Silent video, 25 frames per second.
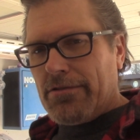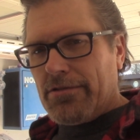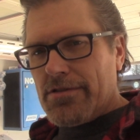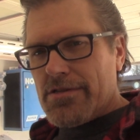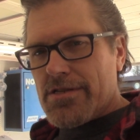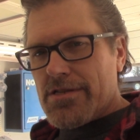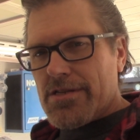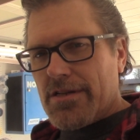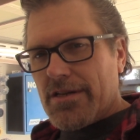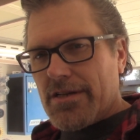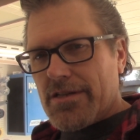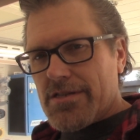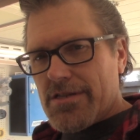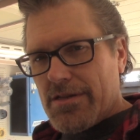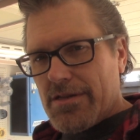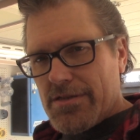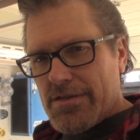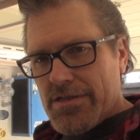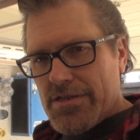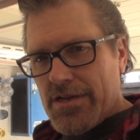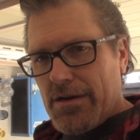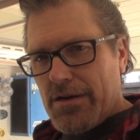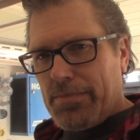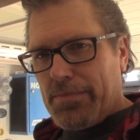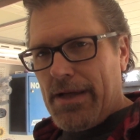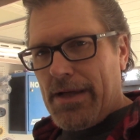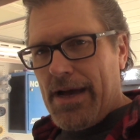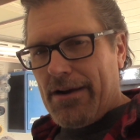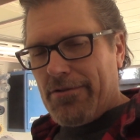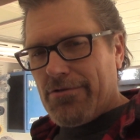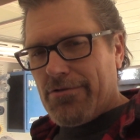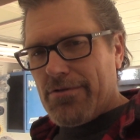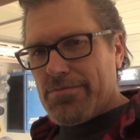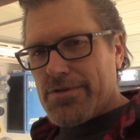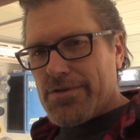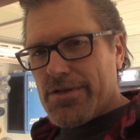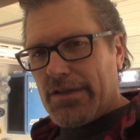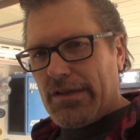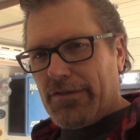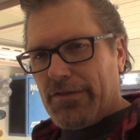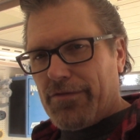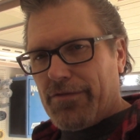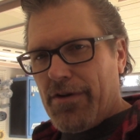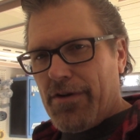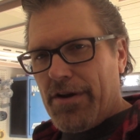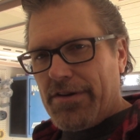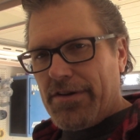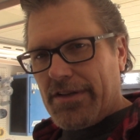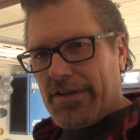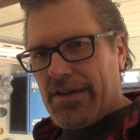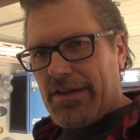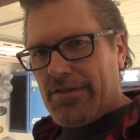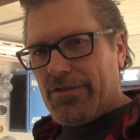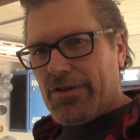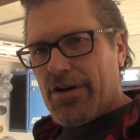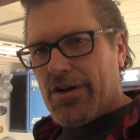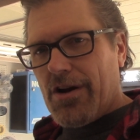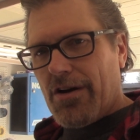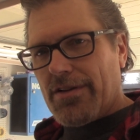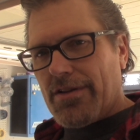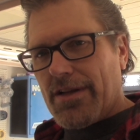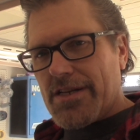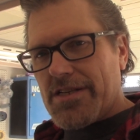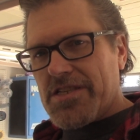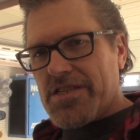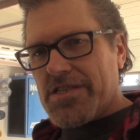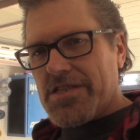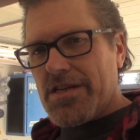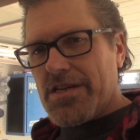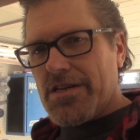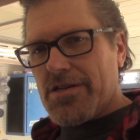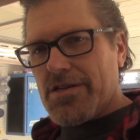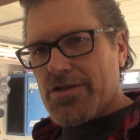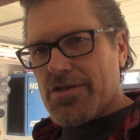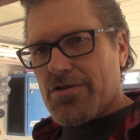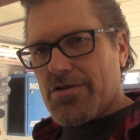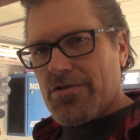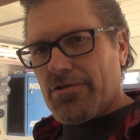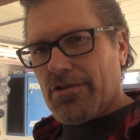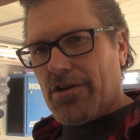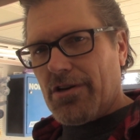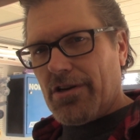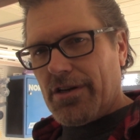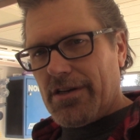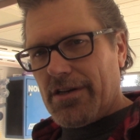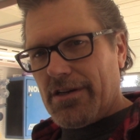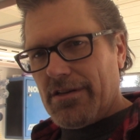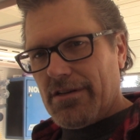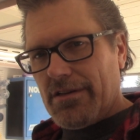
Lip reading: of the slicks and a set of black rims on the front to give the car that sinister look.